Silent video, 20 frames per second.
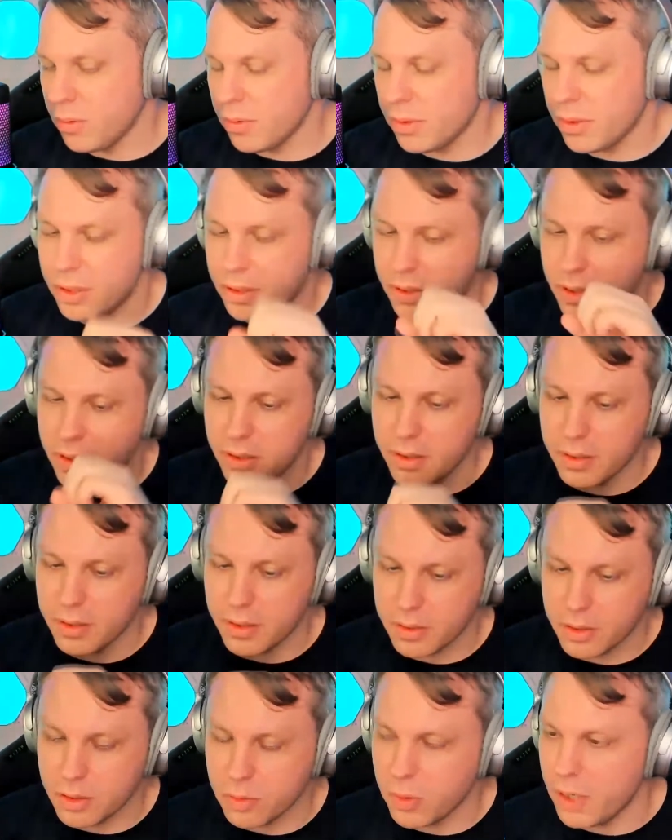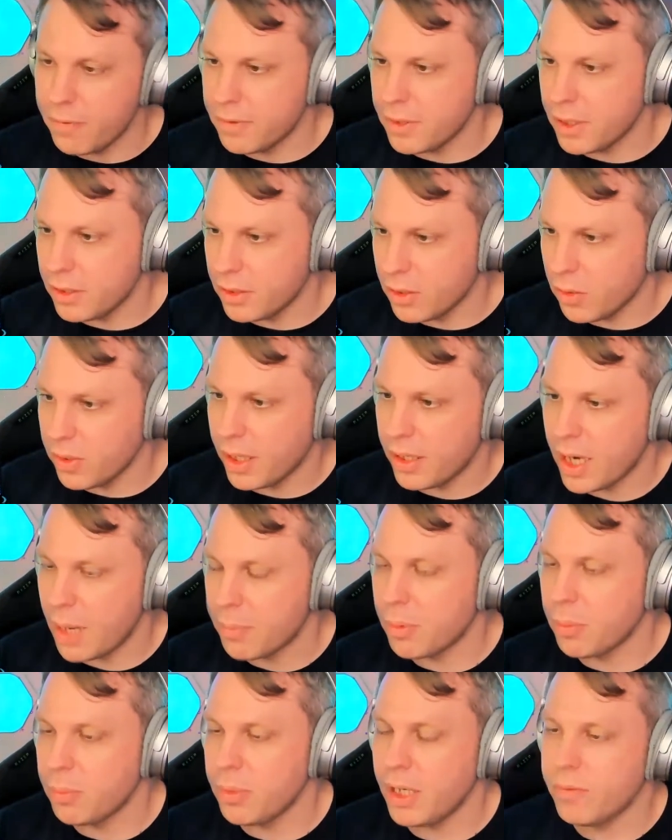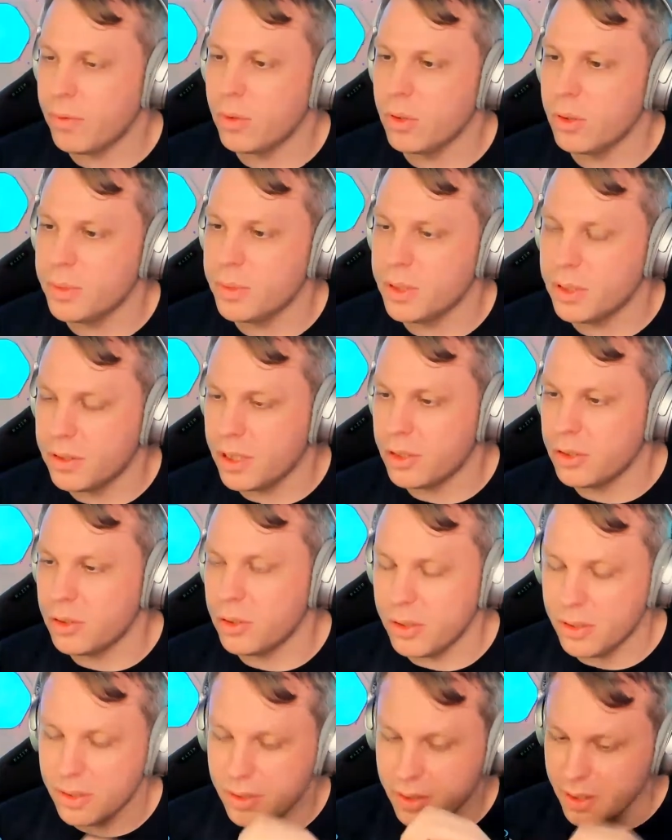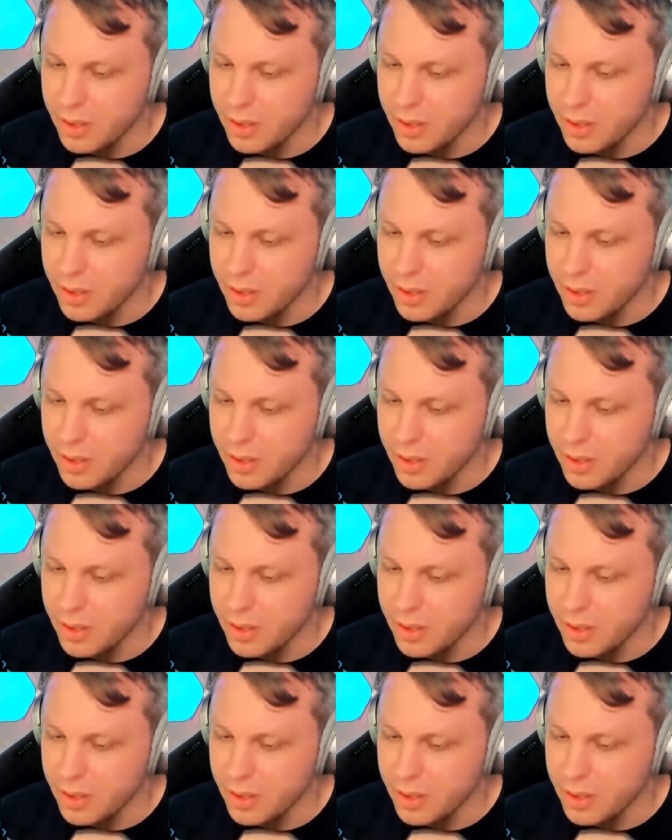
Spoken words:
the Swift is only on Apple platforms, etc.